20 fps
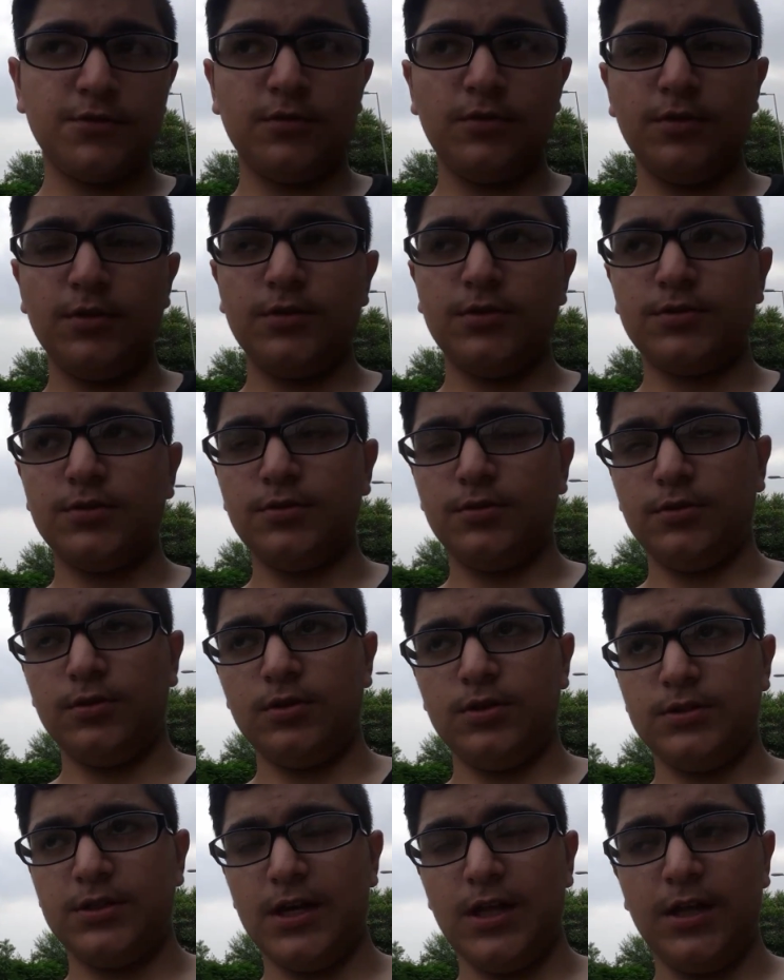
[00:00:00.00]

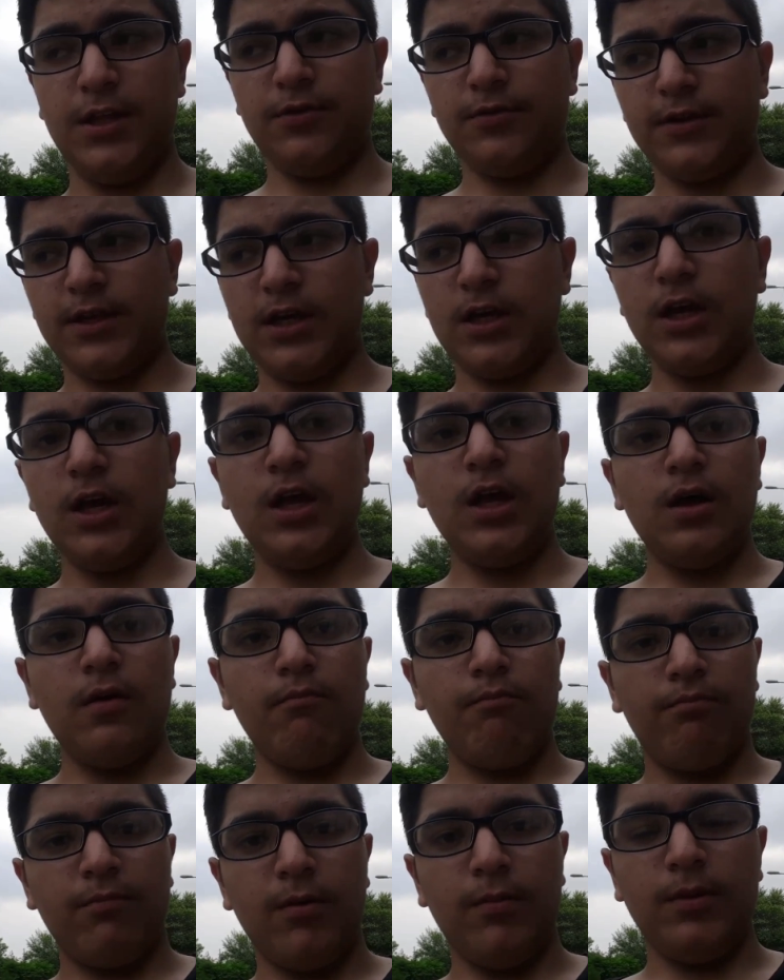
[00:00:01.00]
telling you that
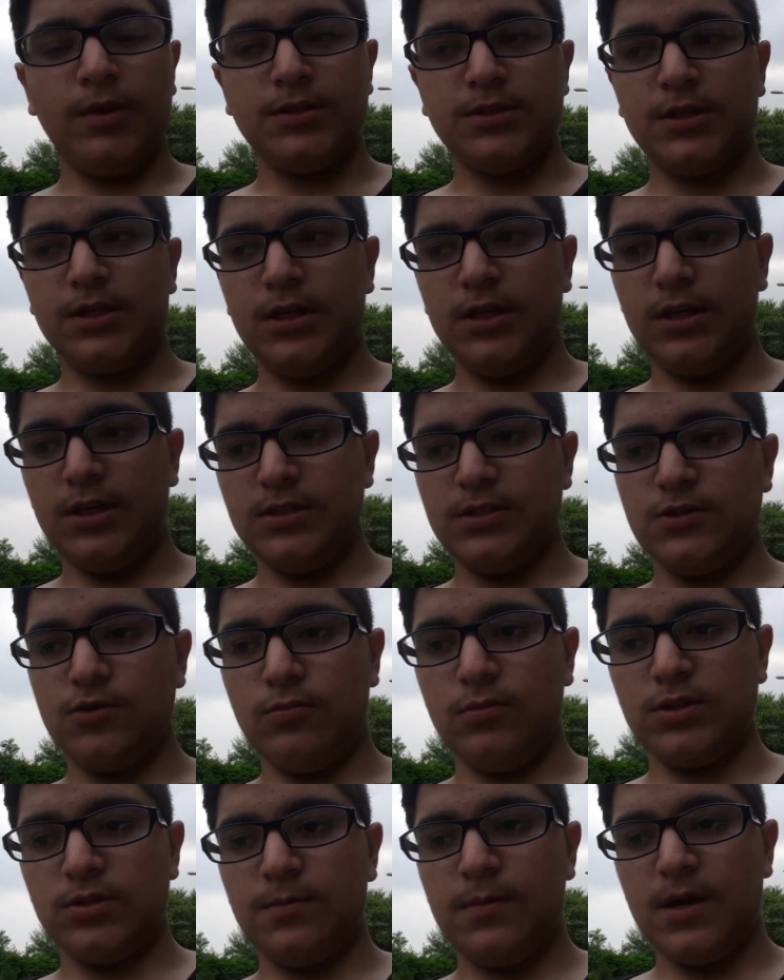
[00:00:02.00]
publicity is
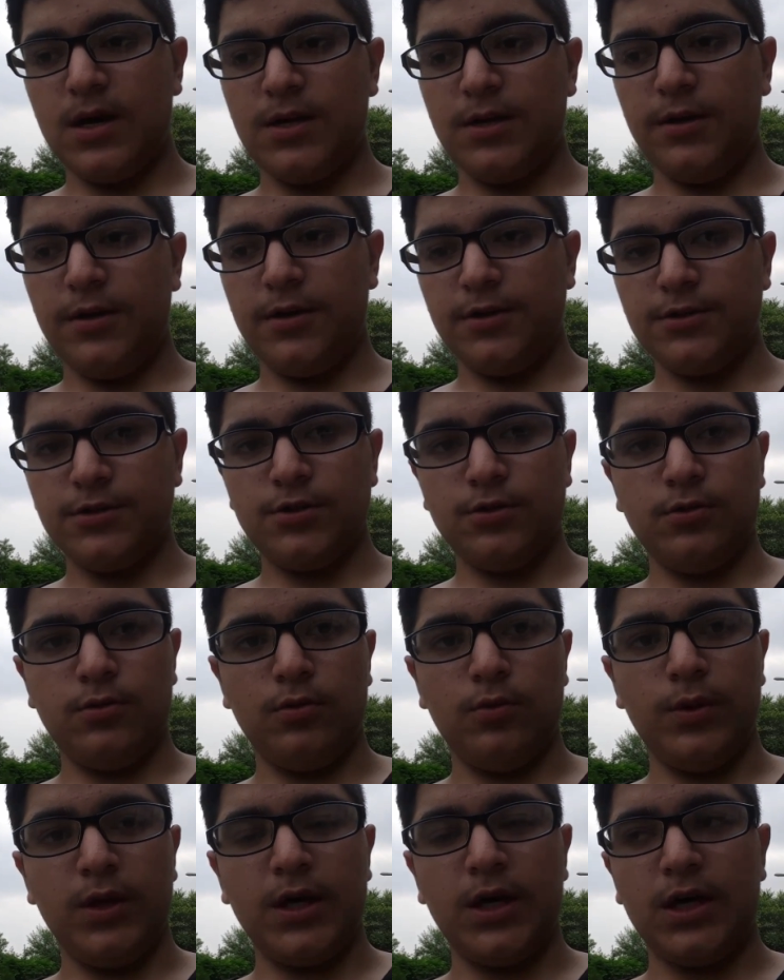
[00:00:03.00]
so much bad here,
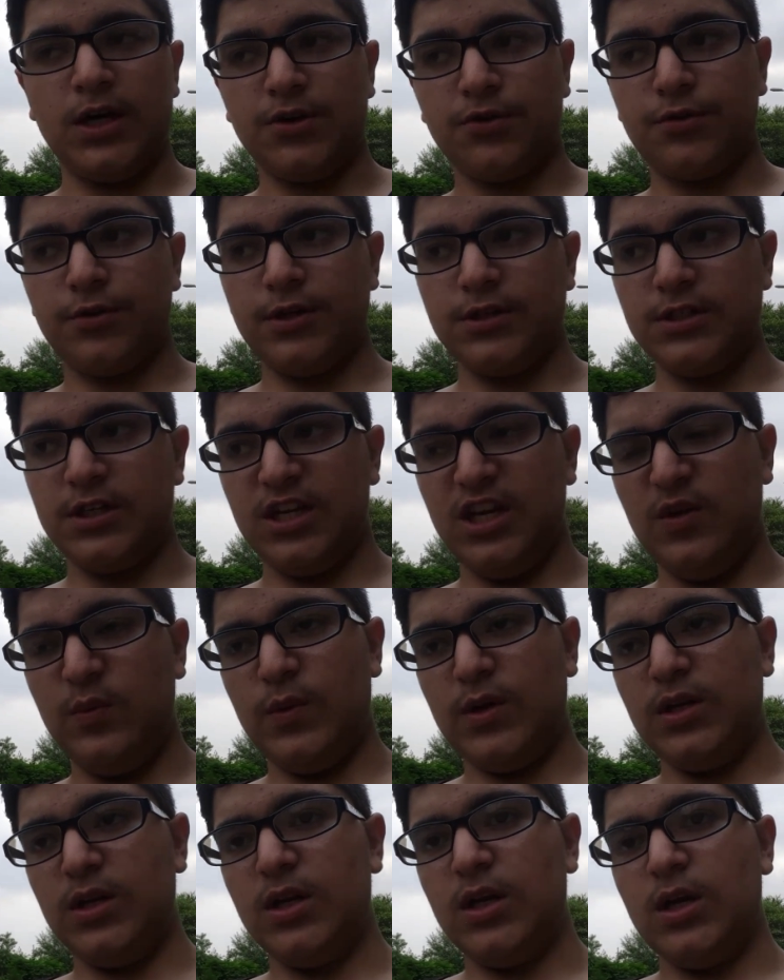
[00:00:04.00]
so we can't trust
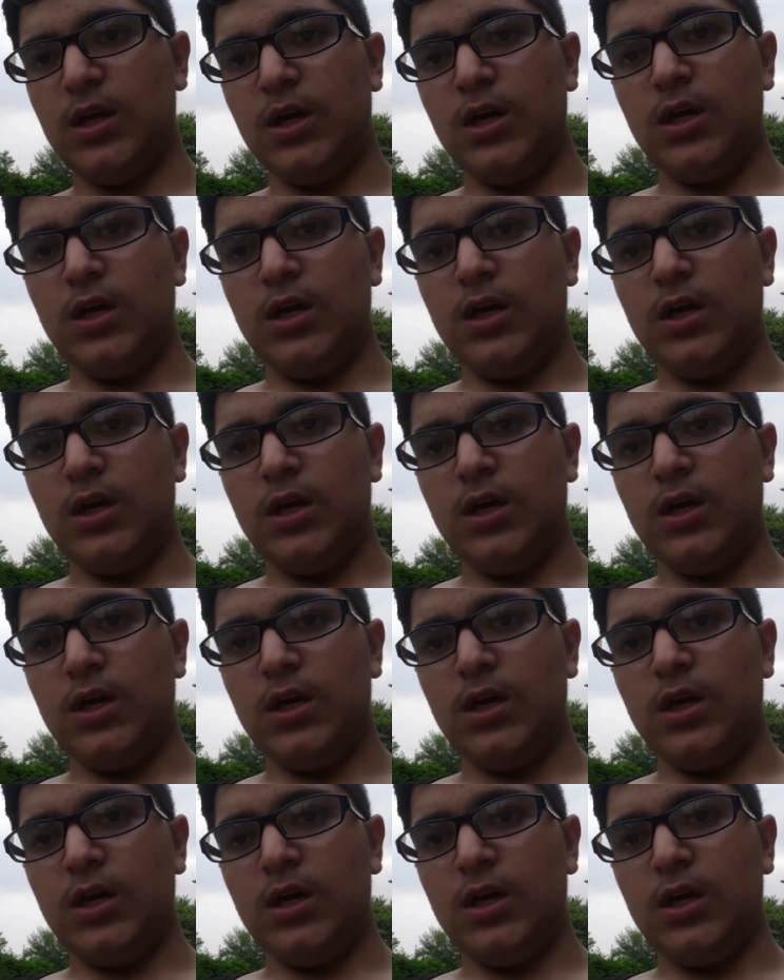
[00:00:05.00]
anyone